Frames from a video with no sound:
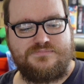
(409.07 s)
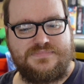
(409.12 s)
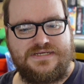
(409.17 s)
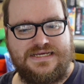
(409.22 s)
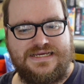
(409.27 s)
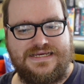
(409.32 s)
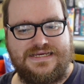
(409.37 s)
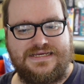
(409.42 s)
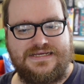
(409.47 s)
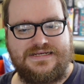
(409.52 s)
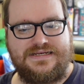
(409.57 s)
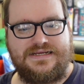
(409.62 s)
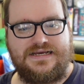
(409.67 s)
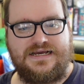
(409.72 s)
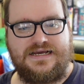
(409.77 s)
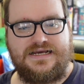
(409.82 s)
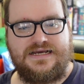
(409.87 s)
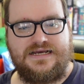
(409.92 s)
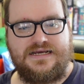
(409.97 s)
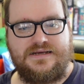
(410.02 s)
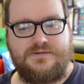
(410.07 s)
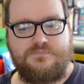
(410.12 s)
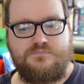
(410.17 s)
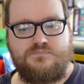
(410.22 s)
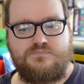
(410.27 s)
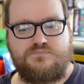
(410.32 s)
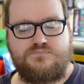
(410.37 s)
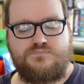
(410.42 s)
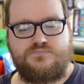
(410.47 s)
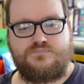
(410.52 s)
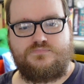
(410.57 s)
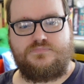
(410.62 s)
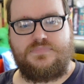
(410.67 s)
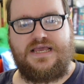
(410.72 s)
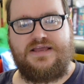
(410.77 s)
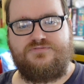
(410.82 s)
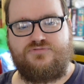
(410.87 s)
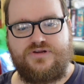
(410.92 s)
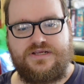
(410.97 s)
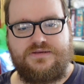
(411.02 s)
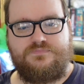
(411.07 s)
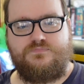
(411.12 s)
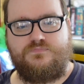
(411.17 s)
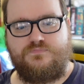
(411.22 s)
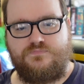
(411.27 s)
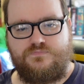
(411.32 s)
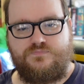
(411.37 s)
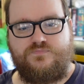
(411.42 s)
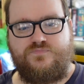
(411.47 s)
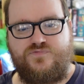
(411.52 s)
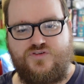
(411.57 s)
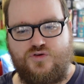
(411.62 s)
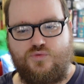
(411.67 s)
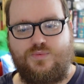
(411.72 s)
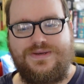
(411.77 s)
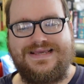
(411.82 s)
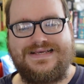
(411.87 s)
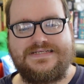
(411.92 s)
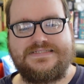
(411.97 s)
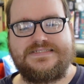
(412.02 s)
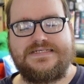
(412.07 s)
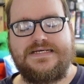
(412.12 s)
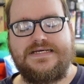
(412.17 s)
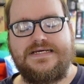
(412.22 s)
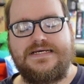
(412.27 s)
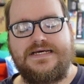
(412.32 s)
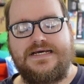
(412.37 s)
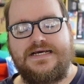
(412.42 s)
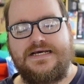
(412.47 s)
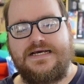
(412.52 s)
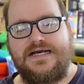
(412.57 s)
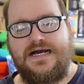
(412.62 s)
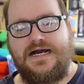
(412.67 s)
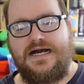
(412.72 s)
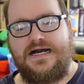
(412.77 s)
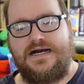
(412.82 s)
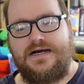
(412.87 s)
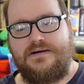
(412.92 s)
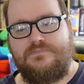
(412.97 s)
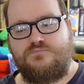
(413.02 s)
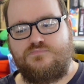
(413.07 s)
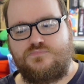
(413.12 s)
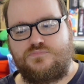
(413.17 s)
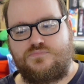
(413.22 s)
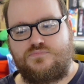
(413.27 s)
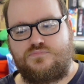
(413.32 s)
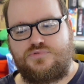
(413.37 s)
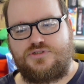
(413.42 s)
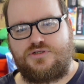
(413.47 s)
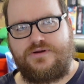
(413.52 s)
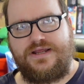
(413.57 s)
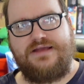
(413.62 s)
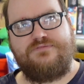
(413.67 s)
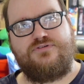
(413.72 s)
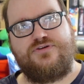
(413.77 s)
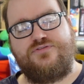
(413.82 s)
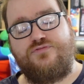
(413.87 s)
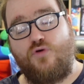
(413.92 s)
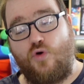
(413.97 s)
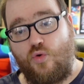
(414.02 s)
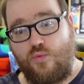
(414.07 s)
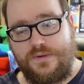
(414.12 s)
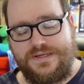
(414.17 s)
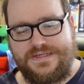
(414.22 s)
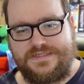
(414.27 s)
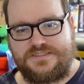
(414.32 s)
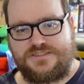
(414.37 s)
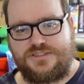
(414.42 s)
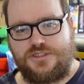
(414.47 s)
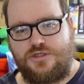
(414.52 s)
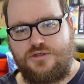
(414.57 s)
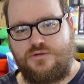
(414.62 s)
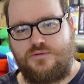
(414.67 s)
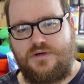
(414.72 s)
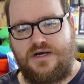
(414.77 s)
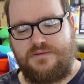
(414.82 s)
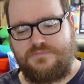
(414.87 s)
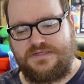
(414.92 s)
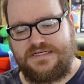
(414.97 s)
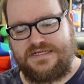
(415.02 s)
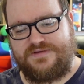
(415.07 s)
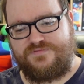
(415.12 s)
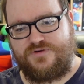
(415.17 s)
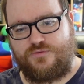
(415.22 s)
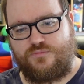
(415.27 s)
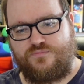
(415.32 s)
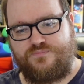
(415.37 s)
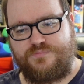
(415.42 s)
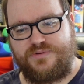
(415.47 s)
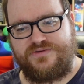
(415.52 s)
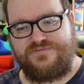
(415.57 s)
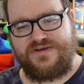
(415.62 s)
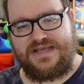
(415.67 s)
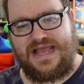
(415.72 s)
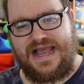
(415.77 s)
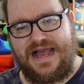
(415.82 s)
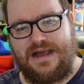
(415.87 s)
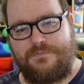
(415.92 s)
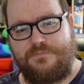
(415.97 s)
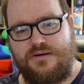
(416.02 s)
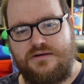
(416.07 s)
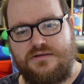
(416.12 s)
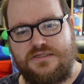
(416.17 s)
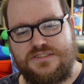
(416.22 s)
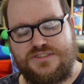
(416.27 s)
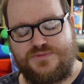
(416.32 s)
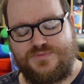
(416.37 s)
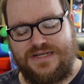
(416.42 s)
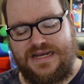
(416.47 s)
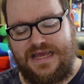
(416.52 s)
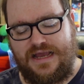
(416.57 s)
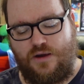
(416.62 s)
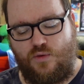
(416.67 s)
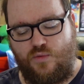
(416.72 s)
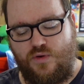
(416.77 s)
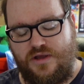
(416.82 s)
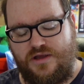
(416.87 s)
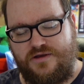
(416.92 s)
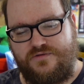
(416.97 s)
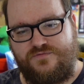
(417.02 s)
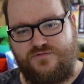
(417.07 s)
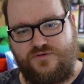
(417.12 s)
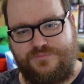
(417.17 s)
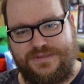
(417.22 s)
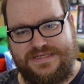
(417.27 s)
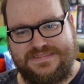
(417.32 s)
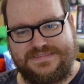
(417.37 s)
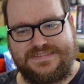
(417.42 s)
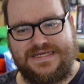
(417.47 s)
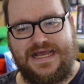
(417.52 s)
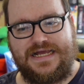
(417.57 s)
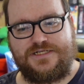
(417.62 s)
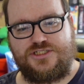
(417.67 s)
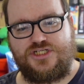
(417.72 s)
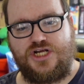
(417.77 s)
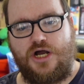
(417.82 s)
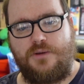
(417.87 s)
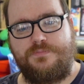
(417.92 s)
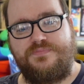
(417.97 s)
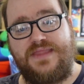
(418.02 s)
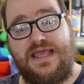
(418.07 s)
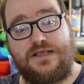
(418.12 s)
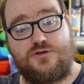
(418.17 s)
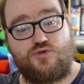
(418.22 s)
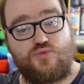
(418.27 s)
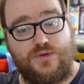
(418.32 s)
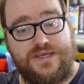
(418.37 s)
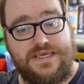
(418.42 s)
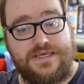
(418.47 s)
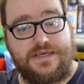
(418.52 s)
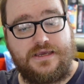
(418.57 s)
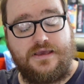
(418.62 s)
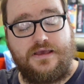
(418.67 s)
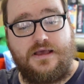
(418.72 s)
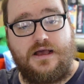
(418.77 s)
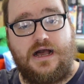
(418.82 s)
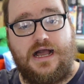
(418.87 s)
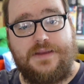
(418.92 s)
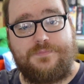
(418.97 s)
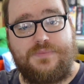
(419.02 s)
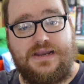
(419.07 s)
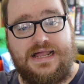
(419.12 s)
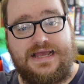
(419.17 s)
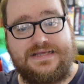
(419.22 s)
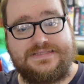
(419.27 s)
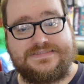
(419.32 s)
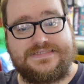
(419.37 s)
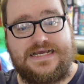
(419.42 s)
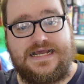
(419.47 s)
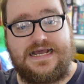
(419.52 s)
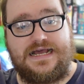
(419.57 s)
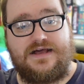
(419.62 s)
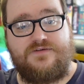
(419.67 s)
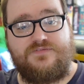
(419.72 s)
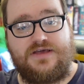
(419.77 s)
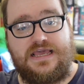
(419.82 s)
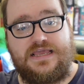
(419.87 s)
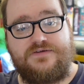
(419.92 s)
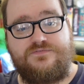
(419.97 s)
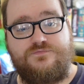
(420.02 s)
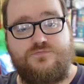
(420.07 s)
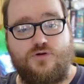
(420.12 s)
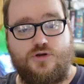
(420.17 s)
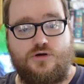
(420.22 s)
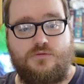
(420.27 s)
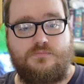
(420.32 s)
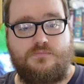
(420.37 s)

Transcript: in every few weeks. Every 4 weeks, so I'm going to give it a bit of a gap to allow for me to catch up. Next week, I plan to have a full-on